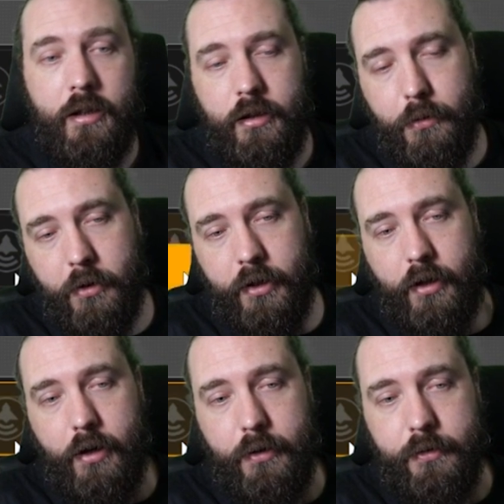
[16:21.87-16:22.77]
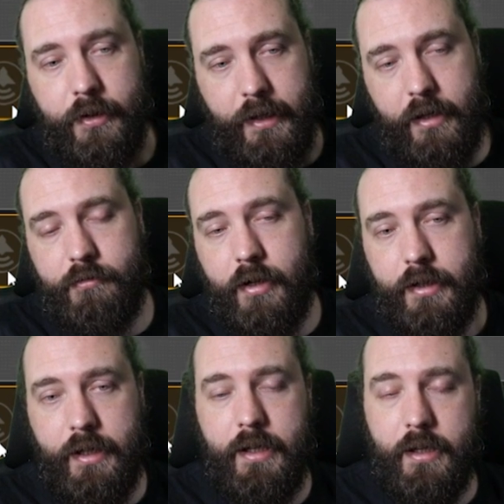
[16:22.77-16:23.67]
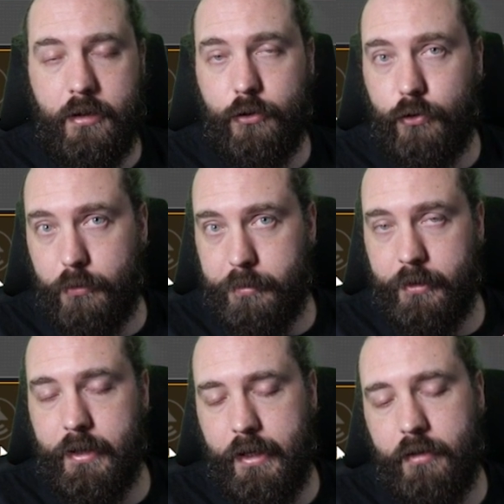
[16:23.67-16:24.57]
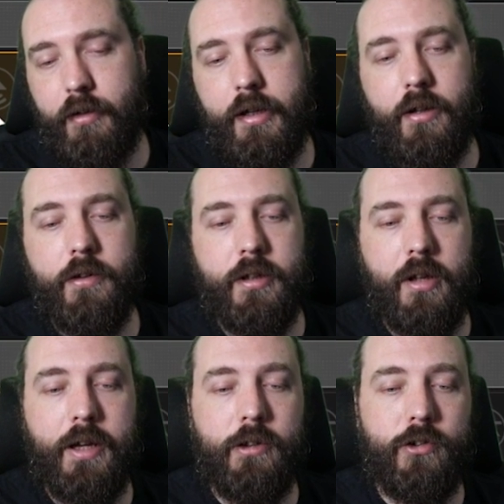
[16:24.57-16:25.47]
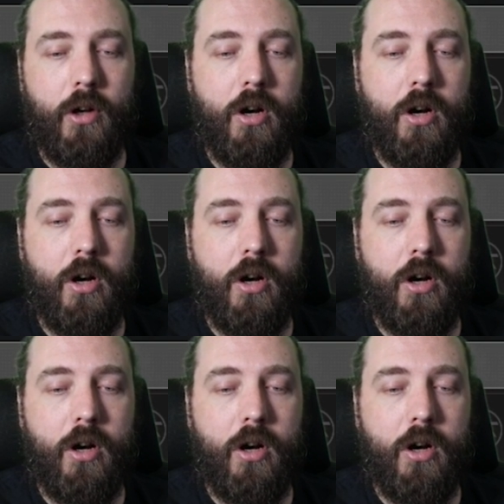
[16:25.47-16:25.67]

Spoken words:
you want to go hit rate here because upping the hit rate on the likes